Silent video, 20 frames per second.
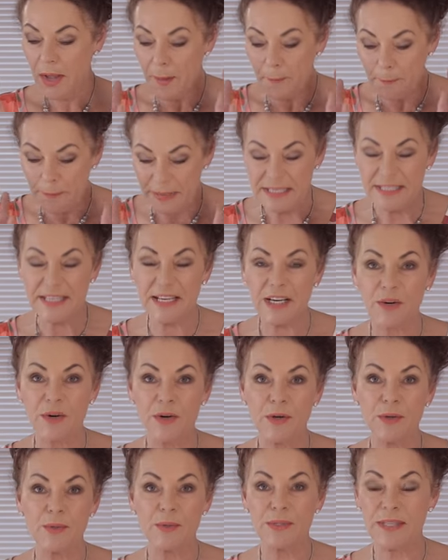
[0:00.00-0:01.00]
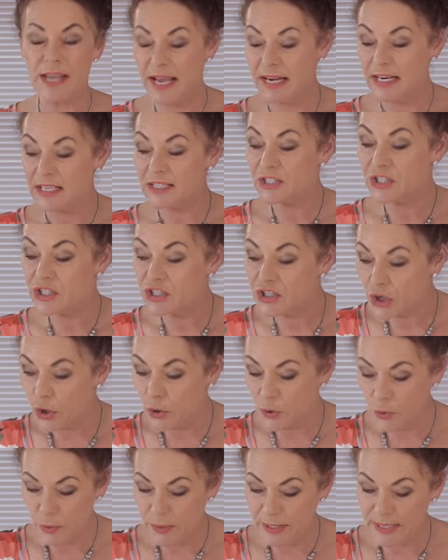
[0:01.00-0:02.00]
materials and it's
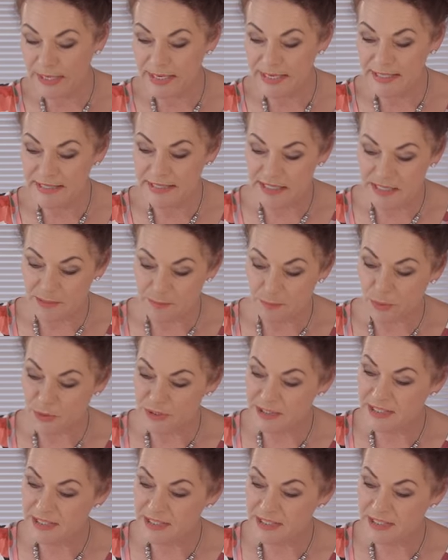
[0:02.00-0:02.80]
so quick and easy to put